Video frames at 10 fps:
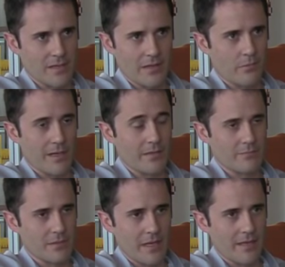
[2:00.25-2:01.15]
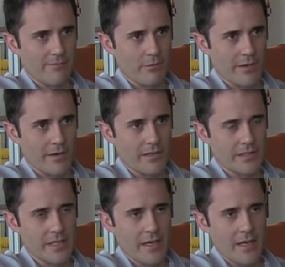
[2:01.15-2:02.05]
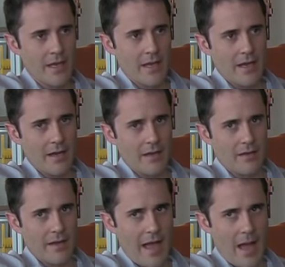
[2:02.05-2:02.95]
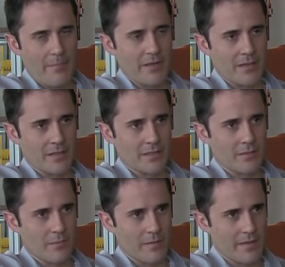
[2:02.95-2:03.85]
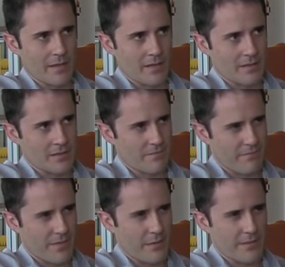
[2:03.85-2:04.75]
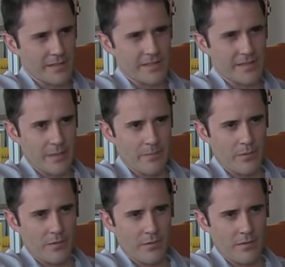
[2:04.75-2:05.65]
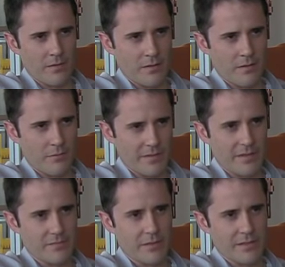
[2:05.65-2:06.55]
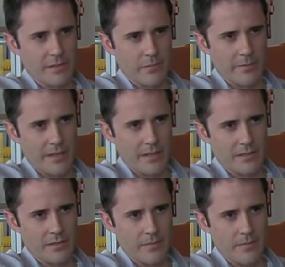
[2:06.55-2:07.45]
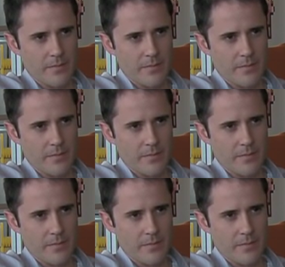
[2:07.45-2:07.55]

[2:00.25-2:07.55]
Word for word: on the web and everywhere else uh, happened within this very simple, with this very simple mechanism.